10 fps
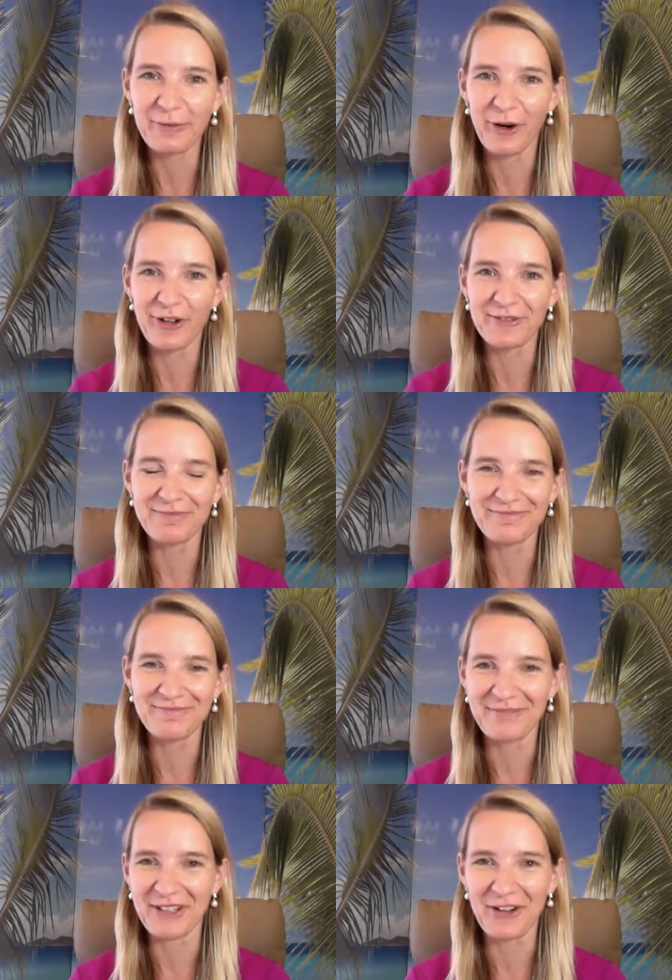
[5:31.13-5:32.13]
We're all,
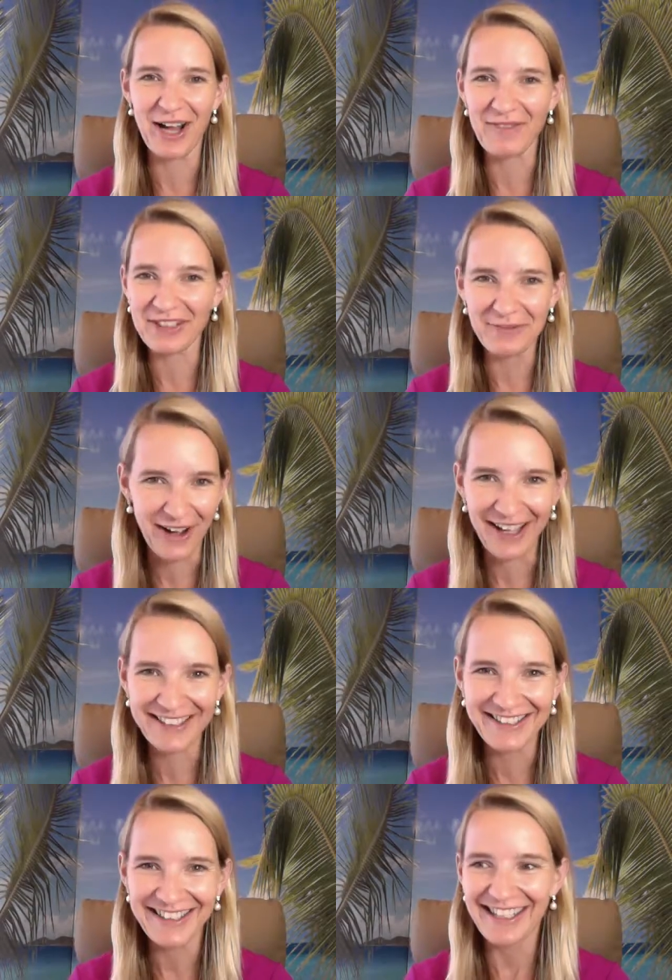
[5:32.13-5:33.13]
you know, having fun.